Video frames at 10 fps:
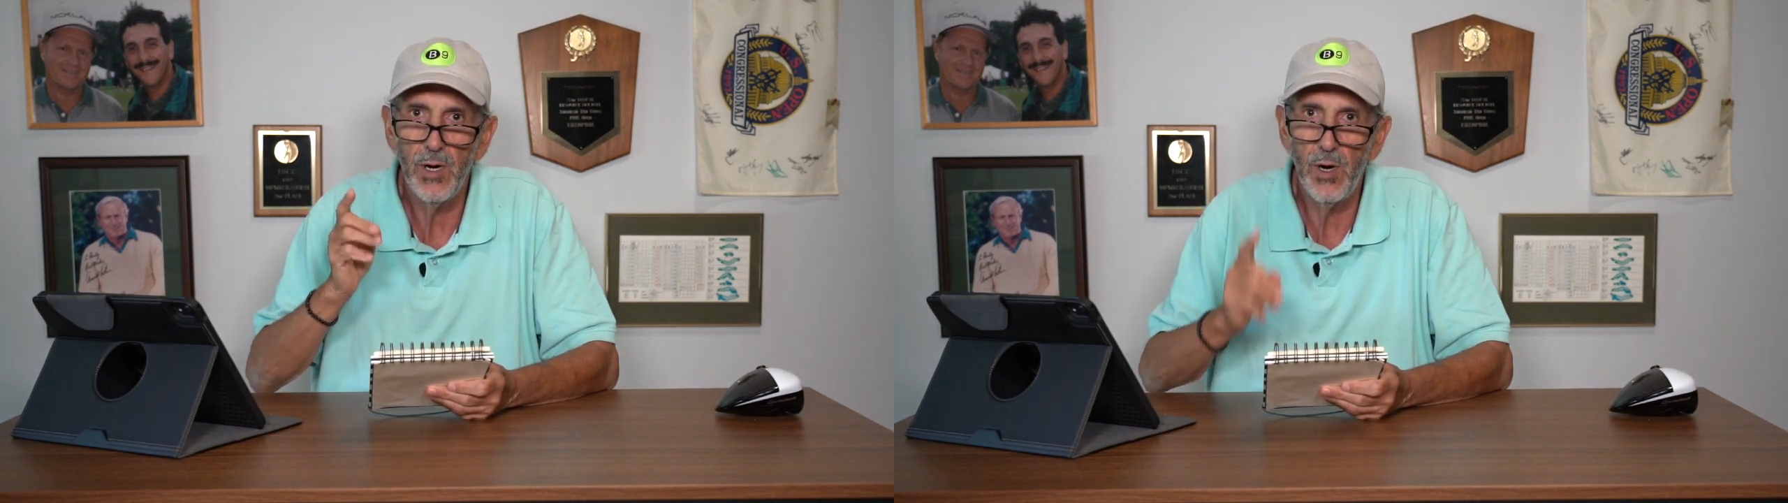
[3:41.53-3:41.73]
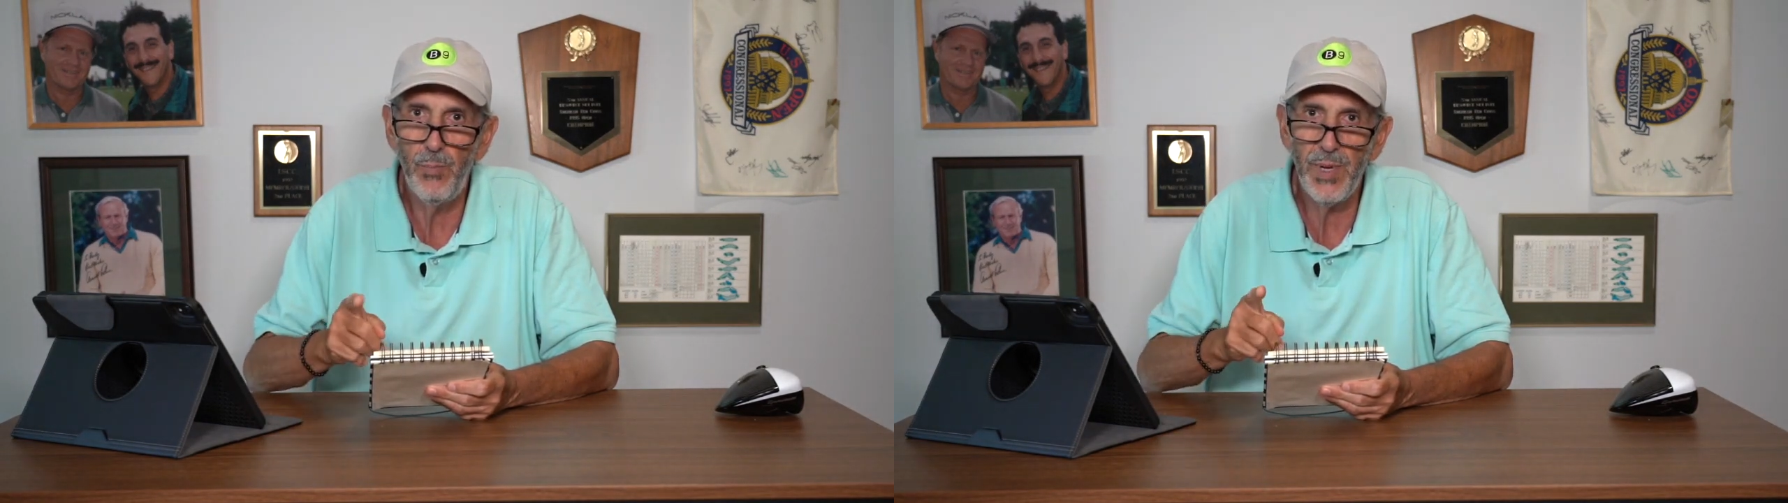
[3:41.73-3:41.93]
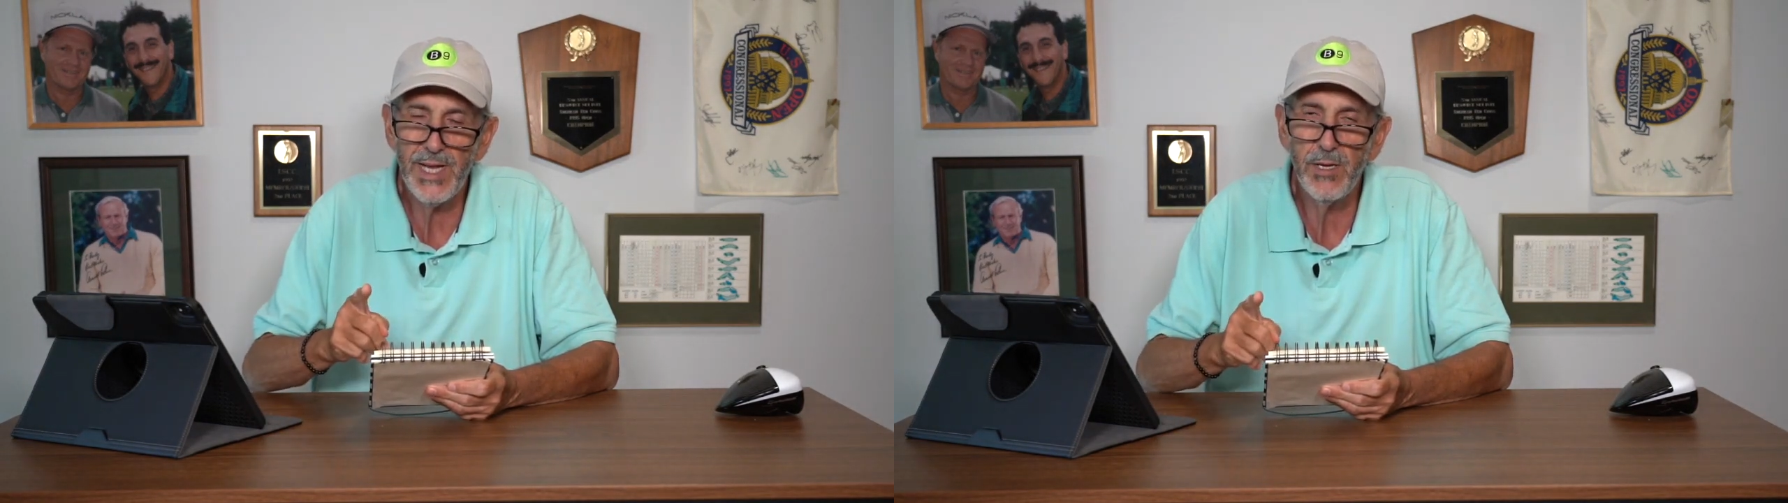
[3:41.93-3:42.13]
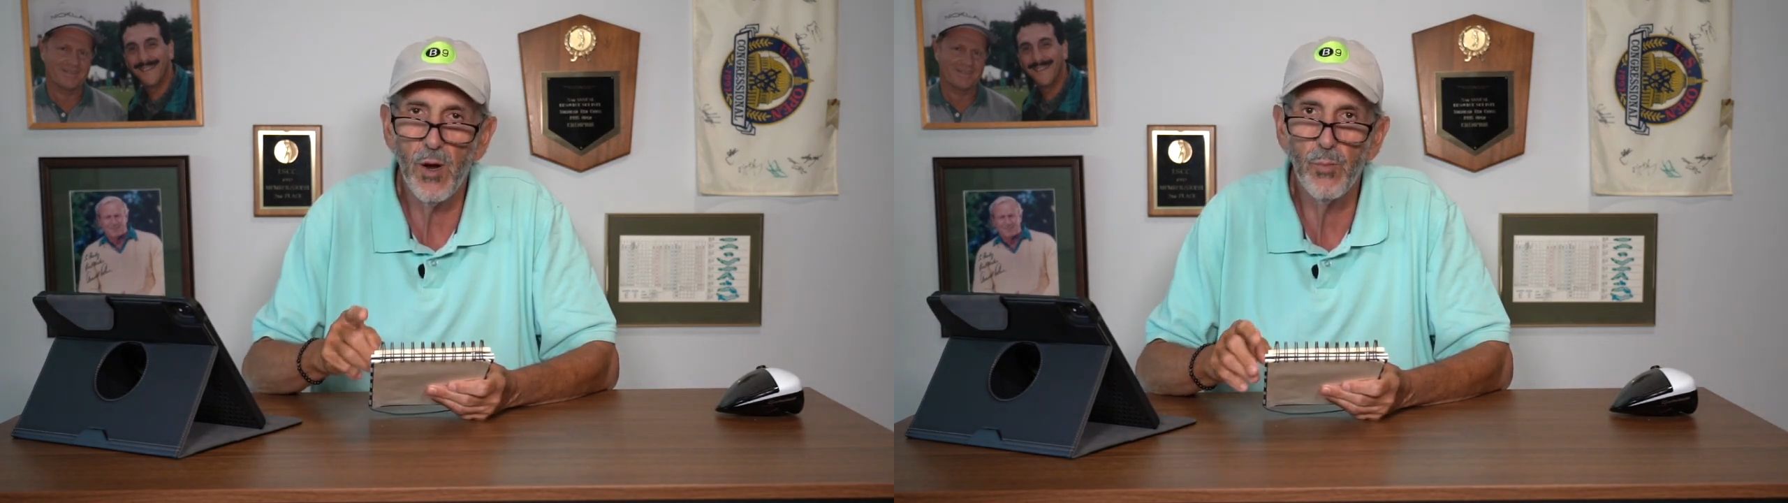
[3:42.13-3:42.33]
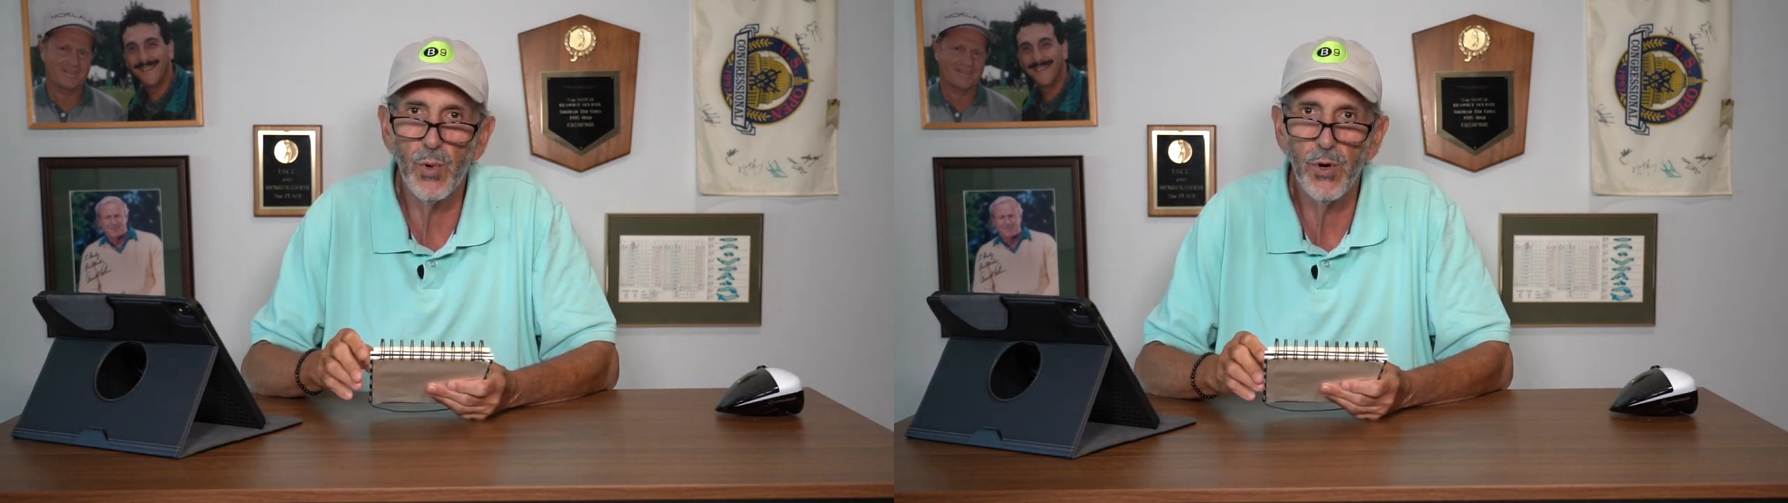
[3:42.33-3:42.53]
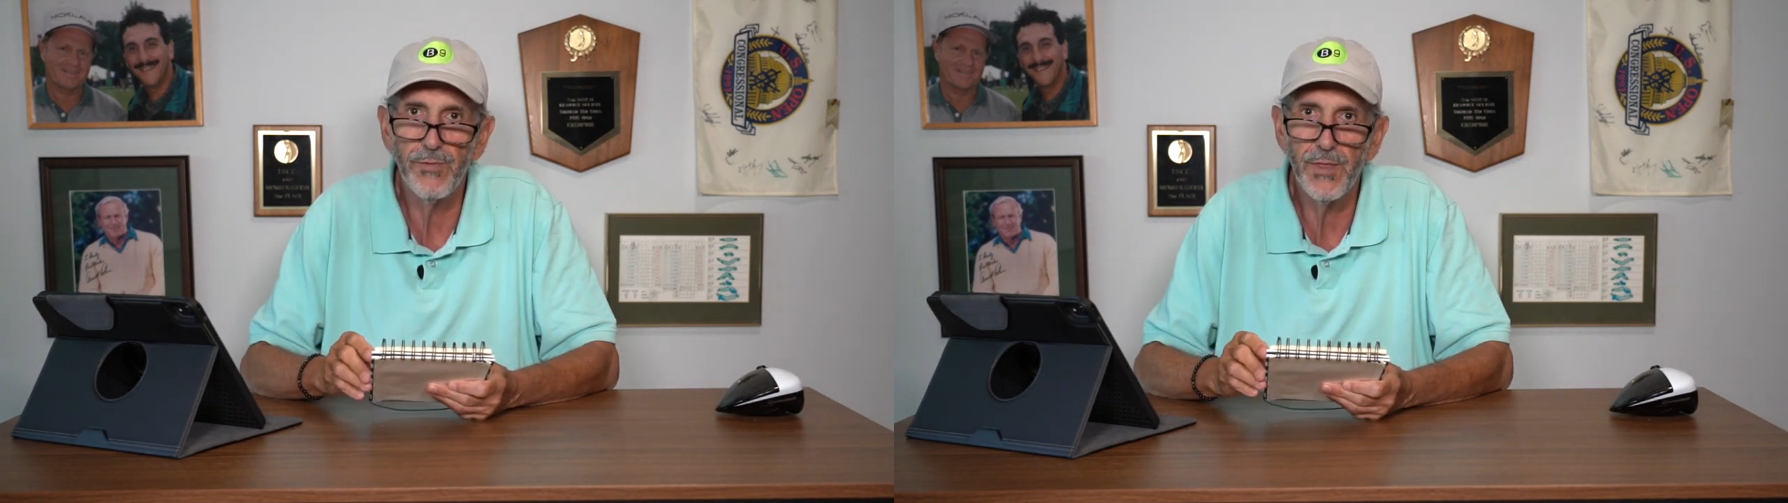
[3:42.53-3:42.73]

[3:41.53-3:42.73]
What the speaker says: a big number